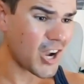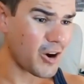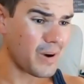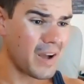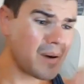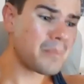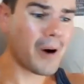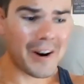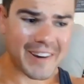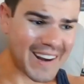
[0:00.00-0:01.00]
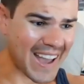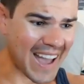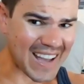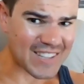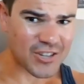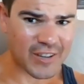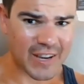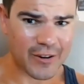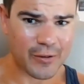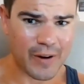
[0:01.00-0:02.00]
So marketing ads are
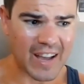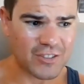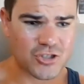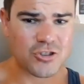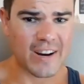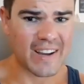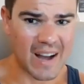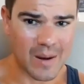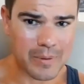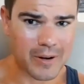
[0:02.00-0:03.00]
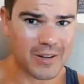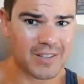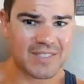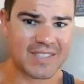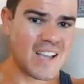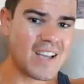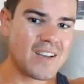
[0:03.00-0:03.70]
geared around straight couples.